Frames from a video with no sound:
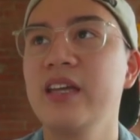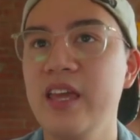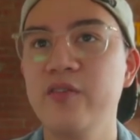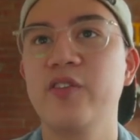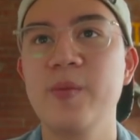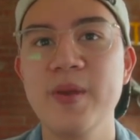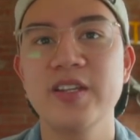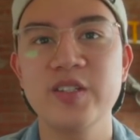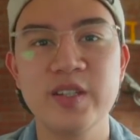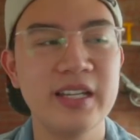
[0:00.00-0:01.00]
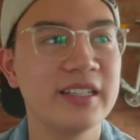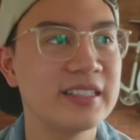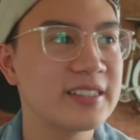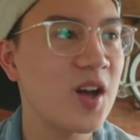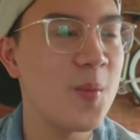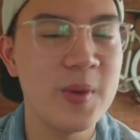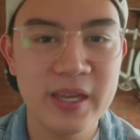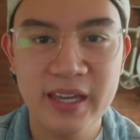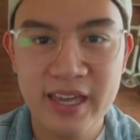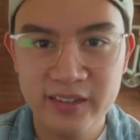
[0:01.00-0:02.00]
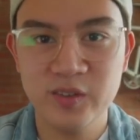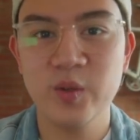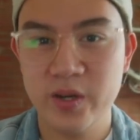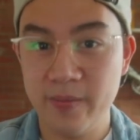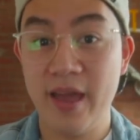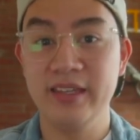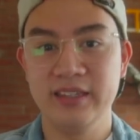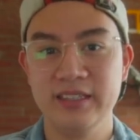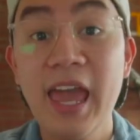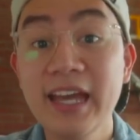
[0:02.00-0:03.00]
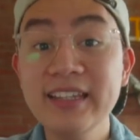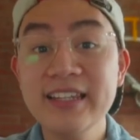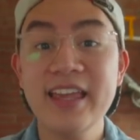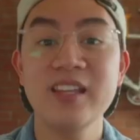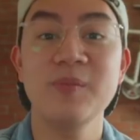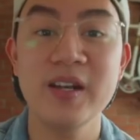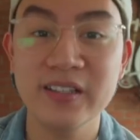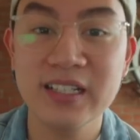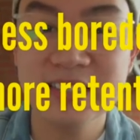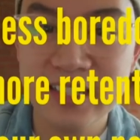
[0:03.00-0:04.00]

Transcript: information that is coming into your mind. And in the end, meron kang